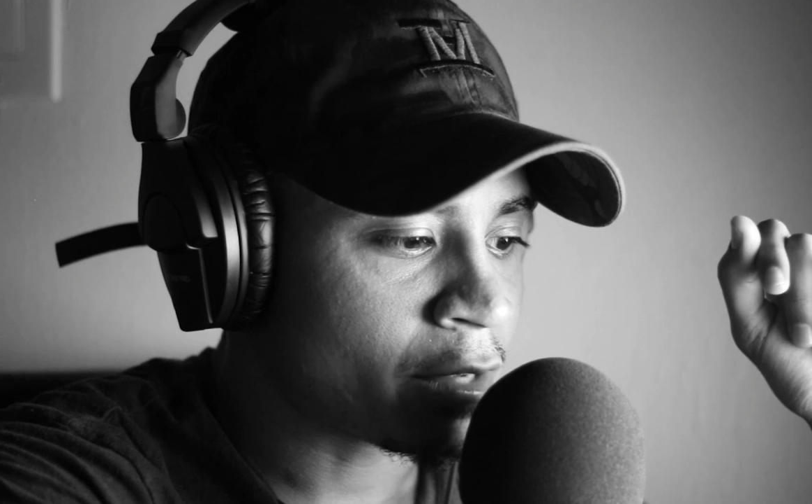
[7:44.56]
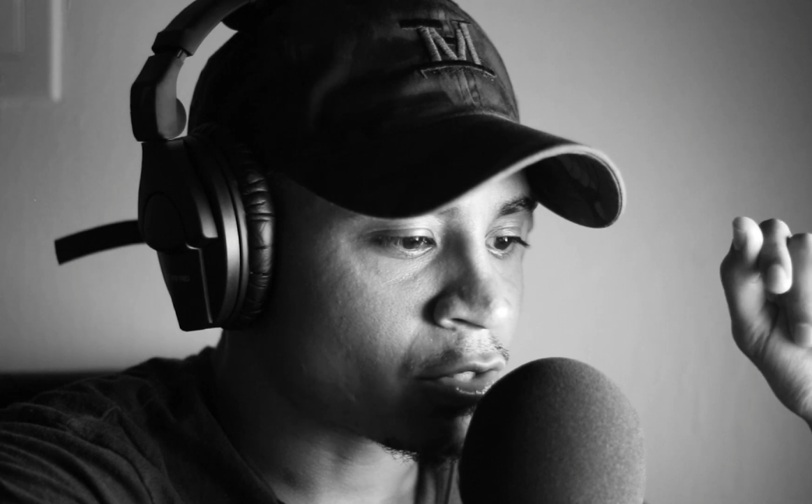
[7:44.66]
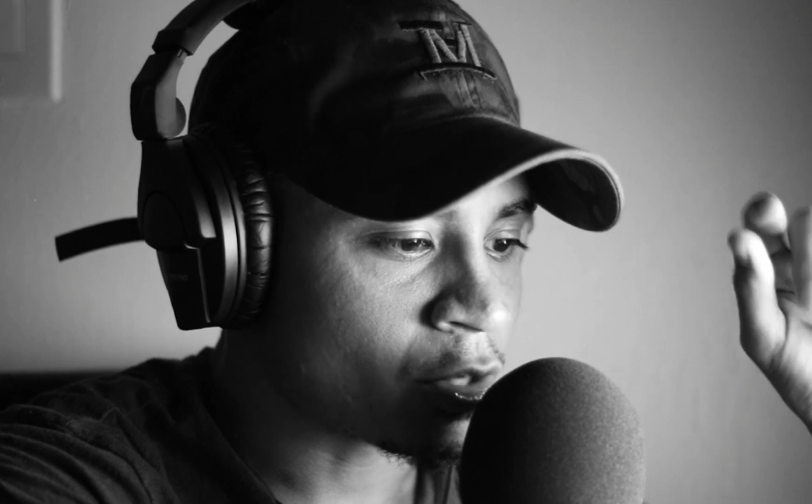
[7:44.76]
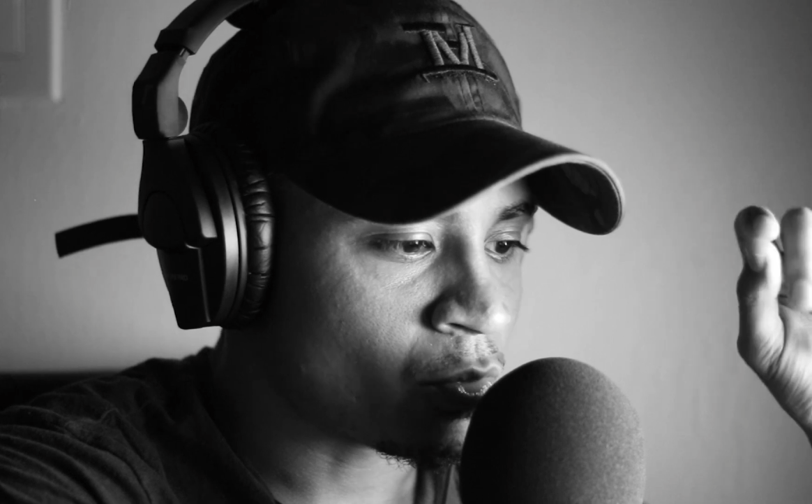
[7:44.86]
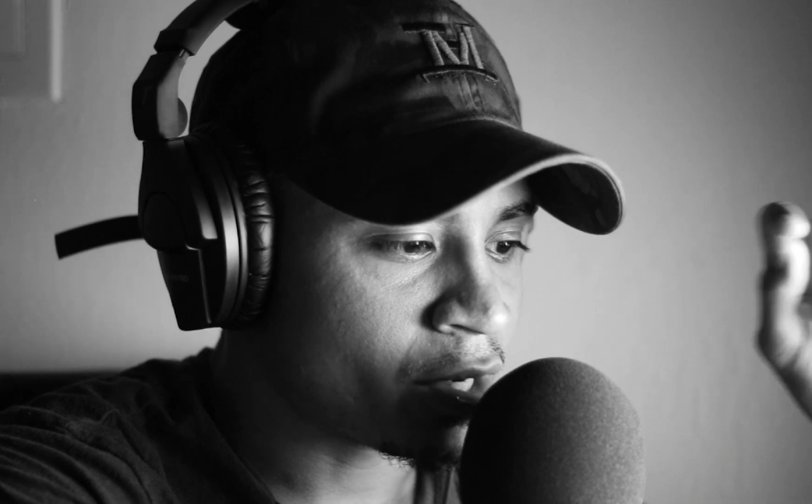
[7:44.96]

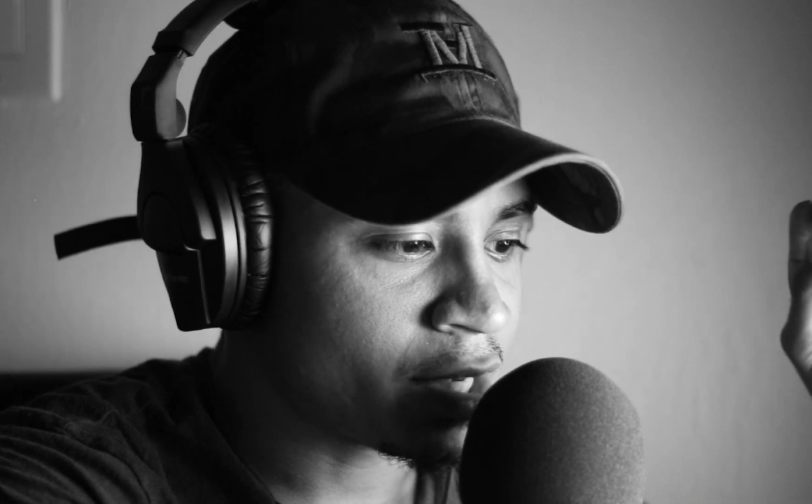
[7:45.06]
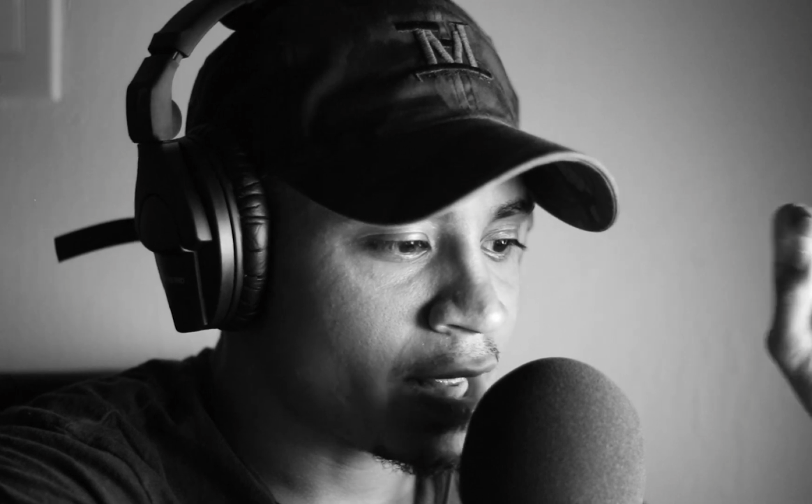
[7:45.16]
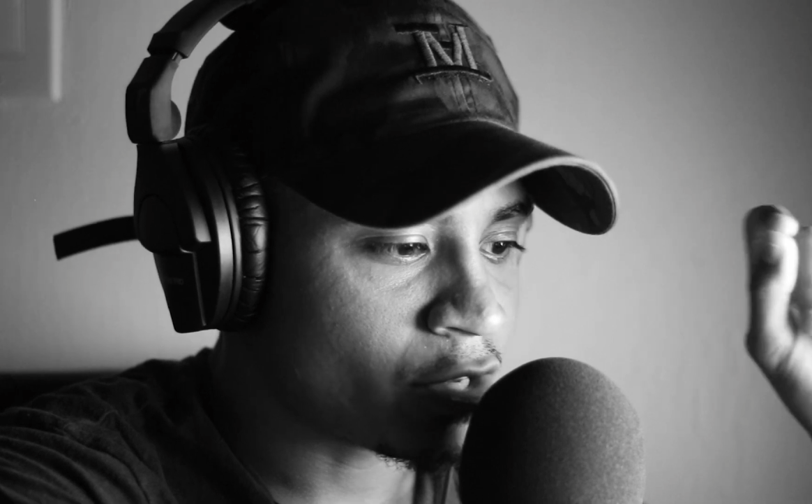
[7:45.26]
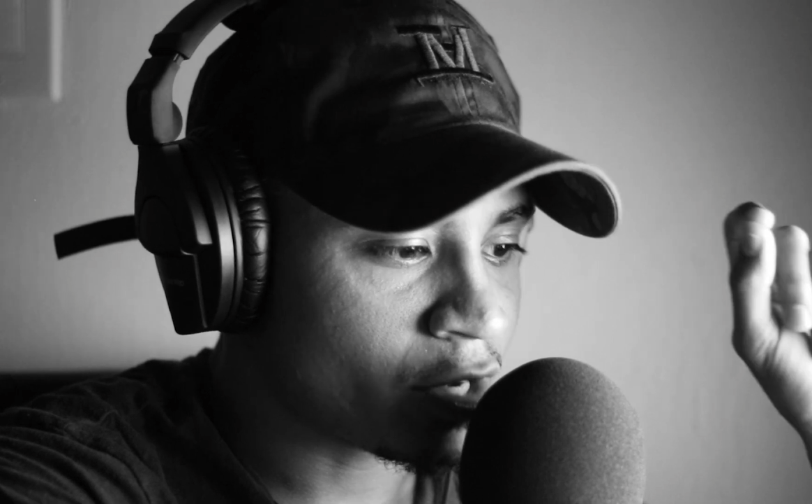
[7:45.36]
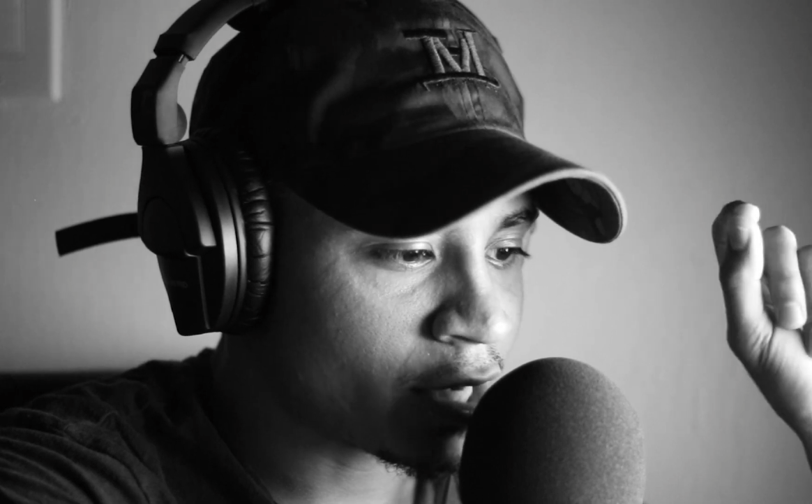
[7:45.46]
So one
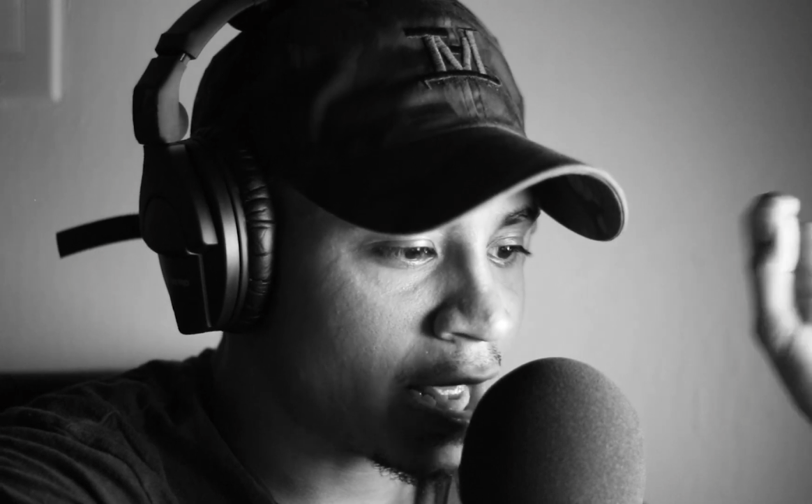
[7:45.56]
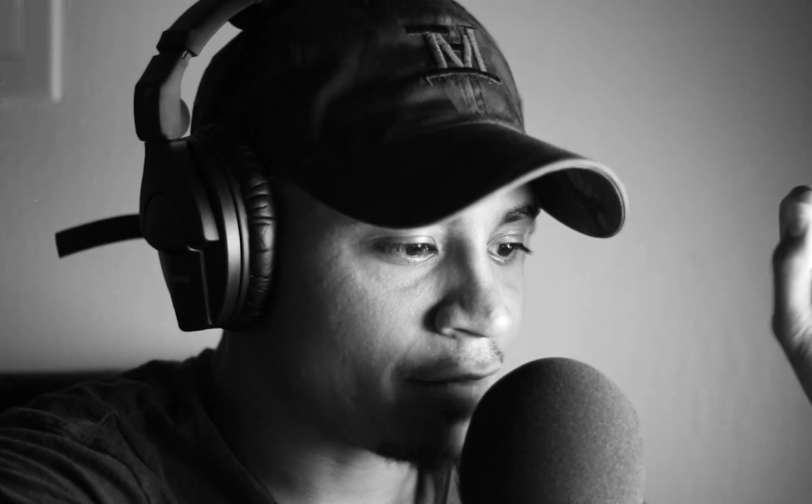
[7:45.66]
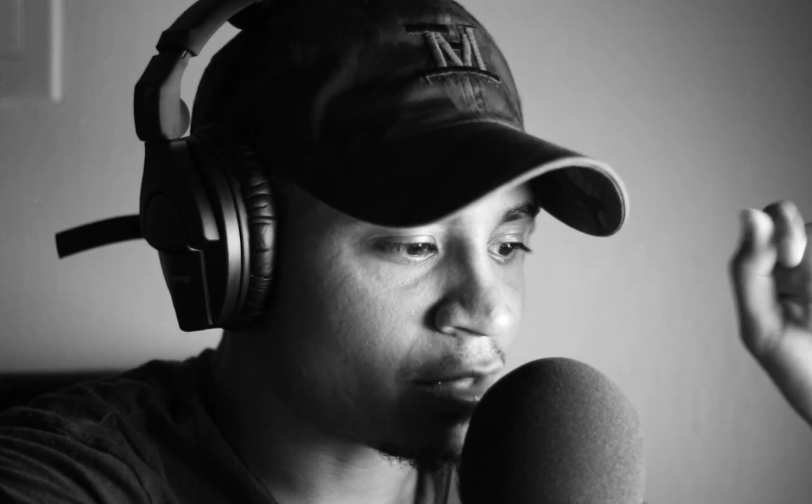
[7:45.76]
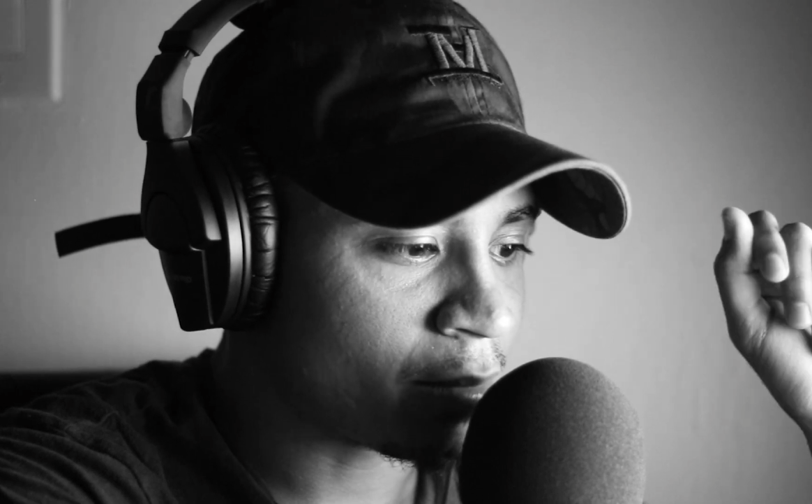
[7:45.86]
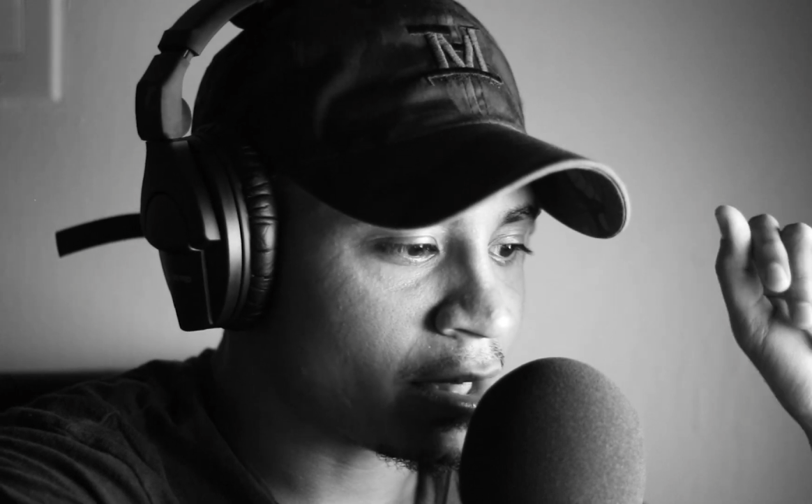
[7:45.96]
day you're going to
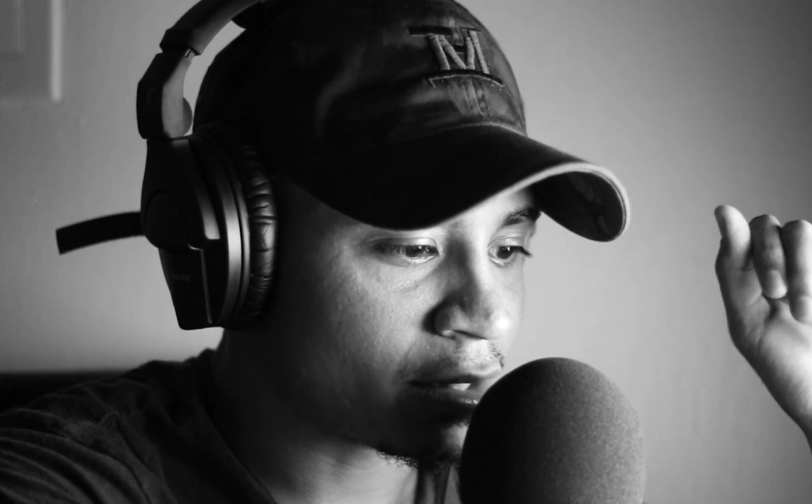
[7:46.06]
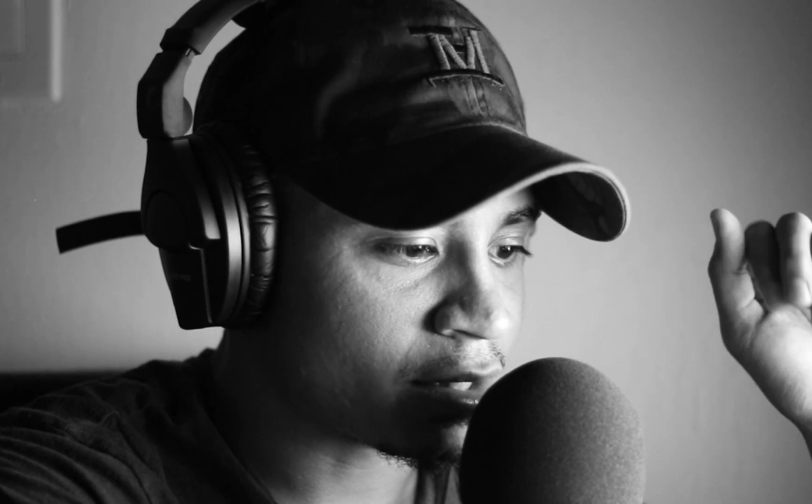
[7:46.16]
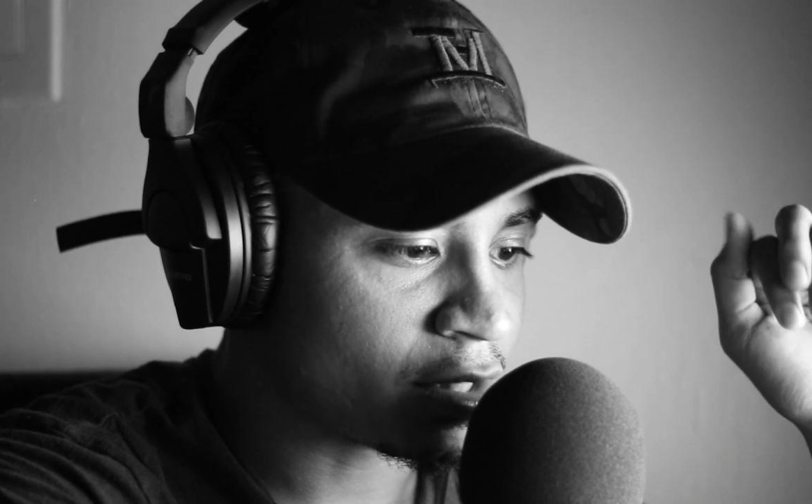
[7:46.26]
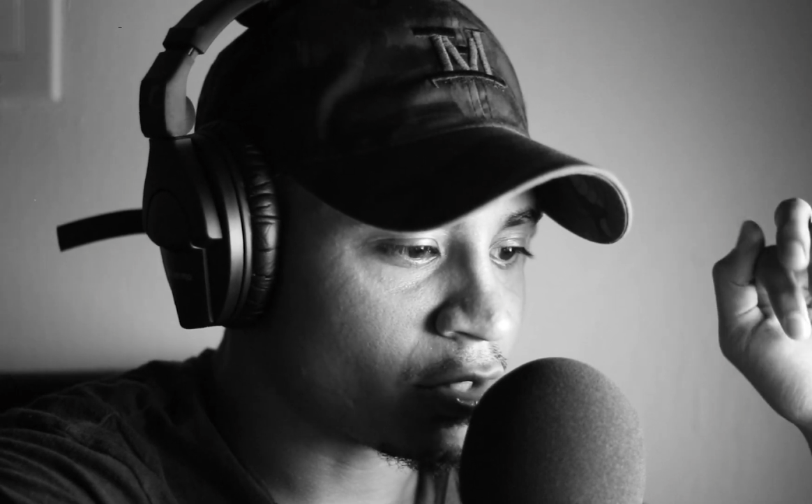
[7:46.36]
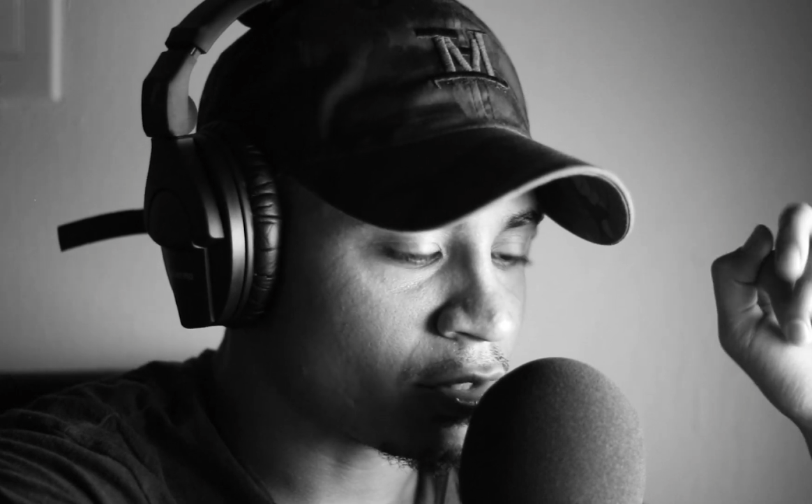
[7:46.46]
have to make a
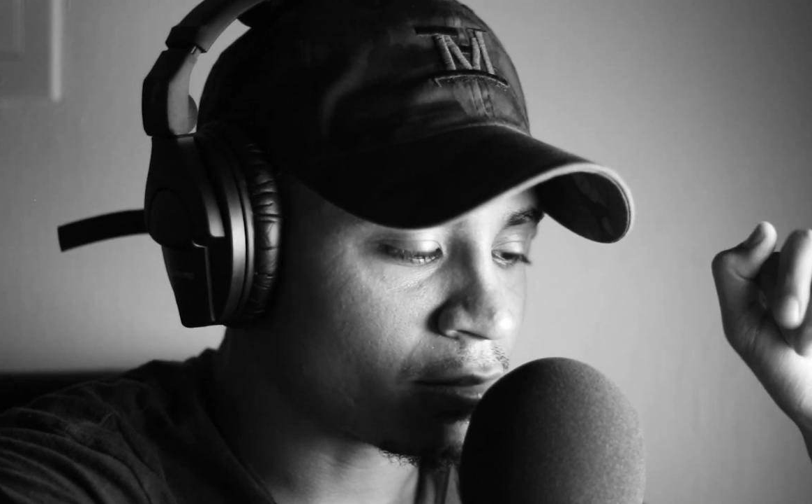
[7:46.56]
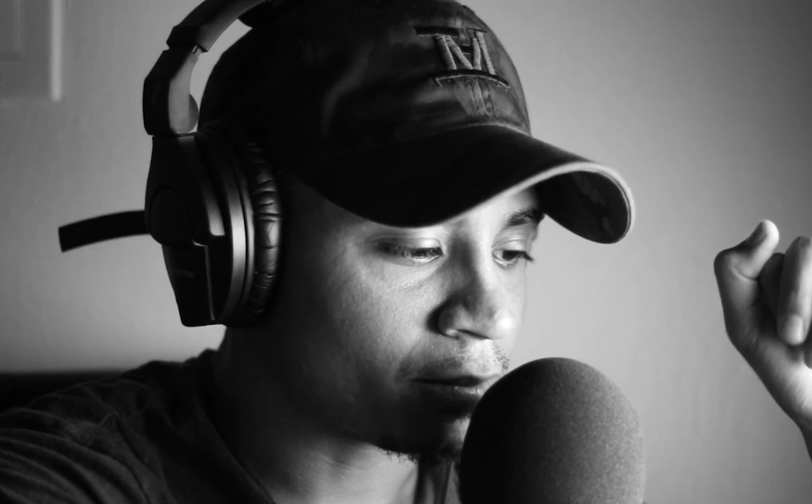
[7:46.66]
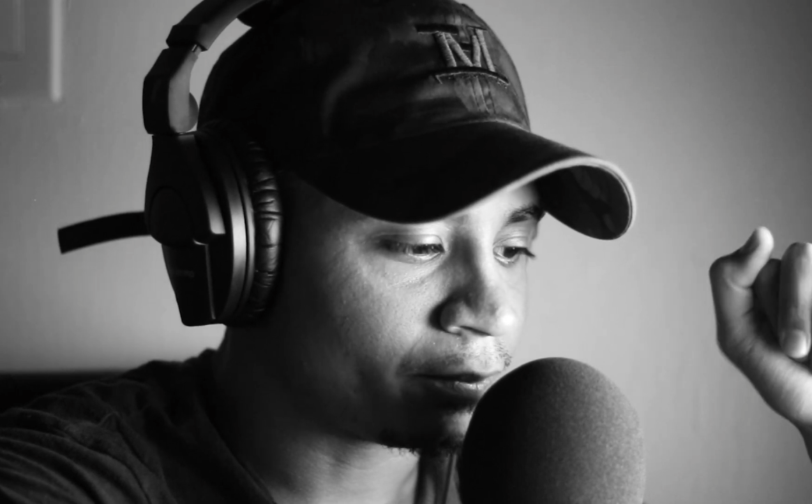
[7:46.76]
decision.